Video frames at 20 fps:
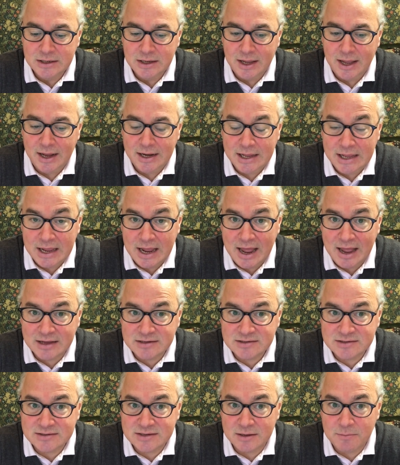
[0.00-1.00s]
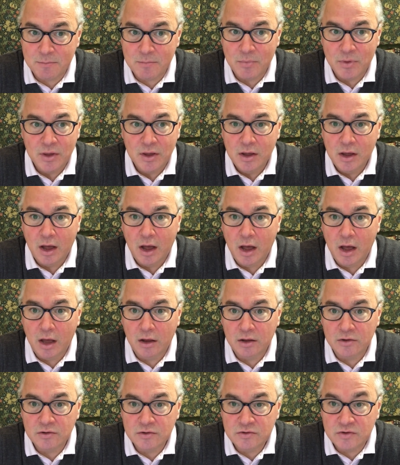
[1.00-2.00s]
and he asked him,
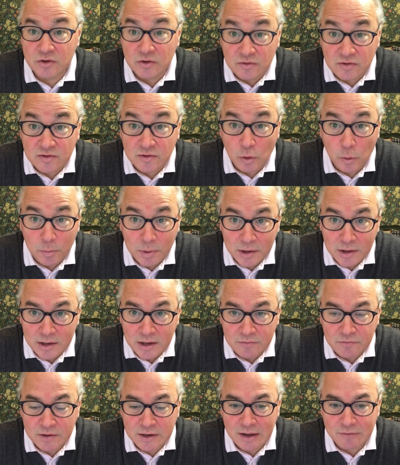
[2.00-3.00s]
do you still believe in